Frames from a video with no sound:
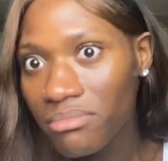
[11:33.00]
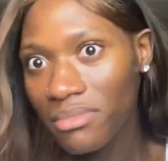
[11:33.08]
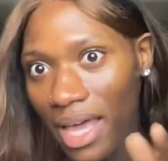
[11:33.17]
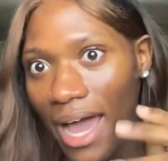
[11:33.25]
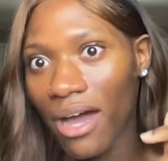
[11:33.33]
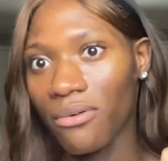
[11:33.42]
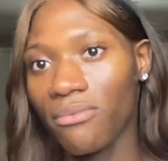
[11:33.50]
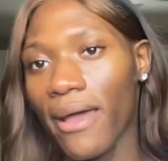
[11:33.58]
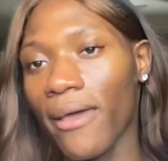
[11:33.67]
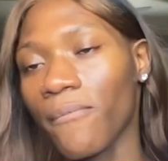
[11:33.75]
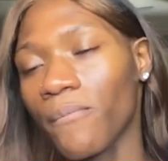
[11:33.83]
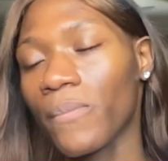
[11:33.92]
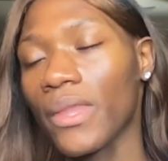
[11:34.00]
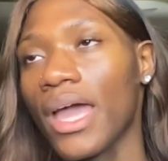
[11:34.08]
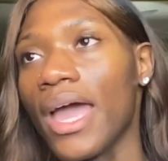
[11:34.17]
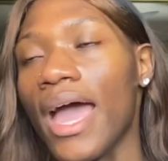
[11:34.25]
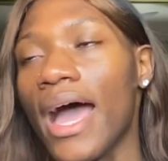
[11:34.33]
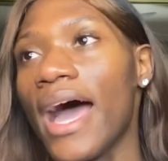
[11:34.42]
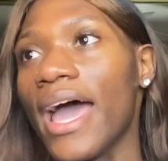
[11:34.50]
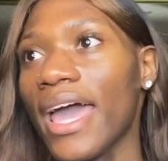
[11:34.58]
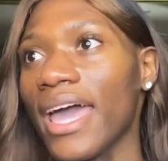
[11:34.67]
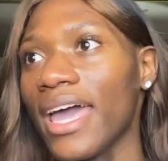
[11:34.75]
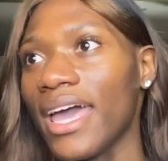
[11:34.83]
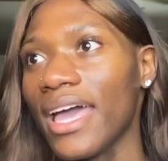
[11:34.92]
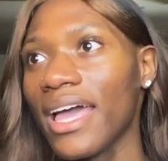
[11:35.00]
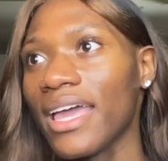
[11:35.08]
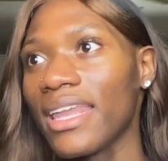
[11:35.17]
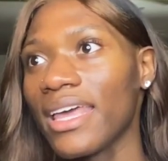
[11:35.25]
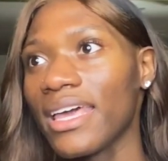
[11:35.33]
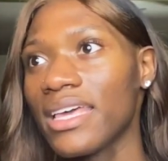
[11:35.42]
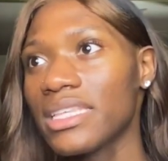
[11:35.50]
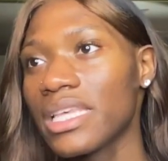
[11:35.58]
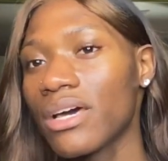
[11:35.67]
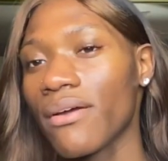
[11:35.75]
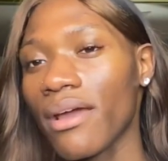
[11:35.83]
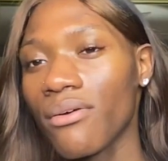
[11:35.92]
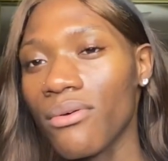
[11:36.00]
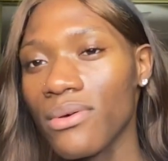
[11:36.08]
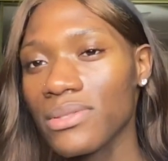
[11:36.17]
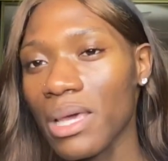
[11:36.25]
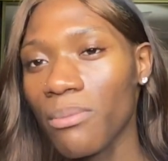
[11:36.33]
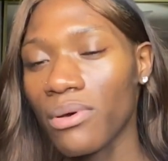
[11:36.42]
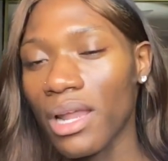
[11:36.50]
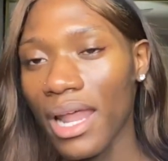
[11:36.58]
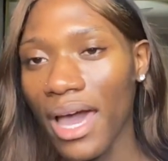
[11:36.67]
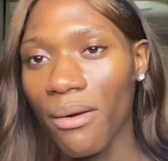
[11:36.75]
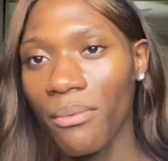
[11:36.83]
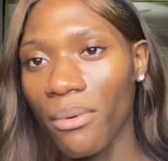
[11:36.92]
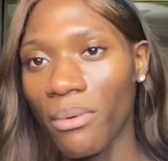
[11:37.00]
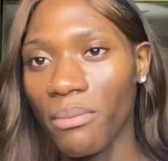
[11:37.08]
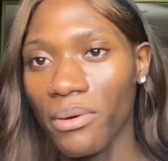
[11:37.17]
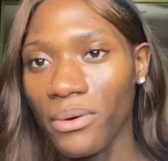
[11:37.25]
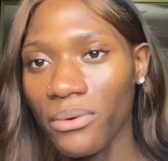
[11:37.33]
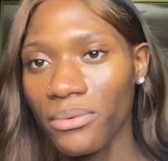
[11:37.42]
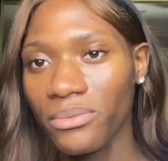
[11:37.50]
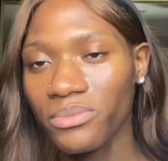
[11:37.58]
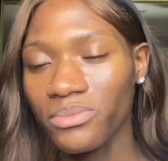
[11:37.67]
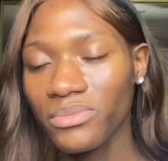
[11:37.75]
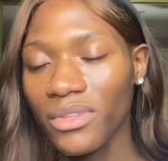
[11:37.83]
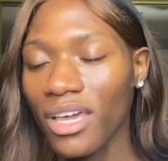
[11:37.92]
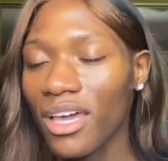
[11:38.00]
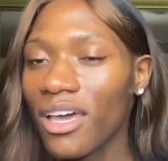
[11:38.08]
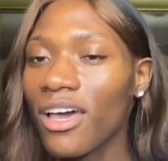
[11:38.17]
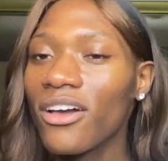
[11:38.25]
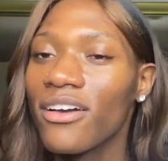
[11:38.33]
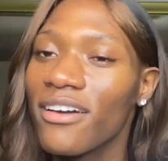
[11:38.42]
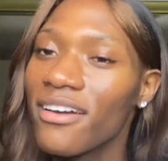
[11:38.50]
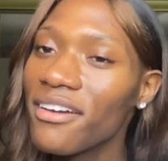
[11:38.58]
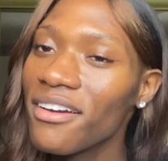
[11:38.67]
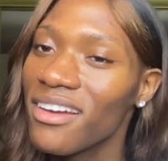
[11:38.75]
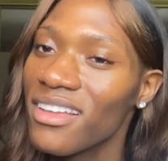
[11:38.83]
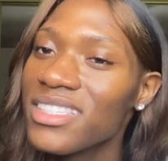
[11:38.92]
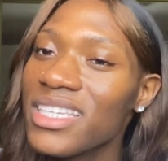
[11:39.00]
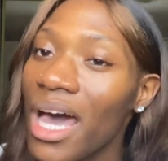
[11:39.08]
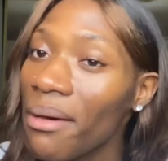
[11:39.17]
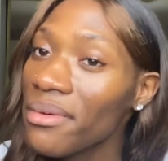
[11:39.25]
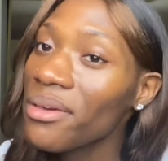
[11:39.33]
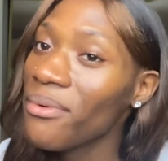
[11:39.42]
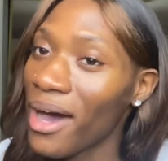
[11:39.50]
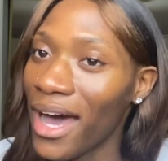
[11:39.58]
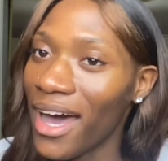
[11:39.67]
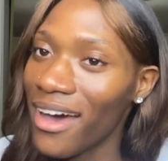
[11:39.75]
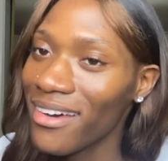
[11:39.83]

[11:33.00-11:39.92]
out, right? And he said, okay, cool. So he pulled it out, boom, boom. Girl, tell me why.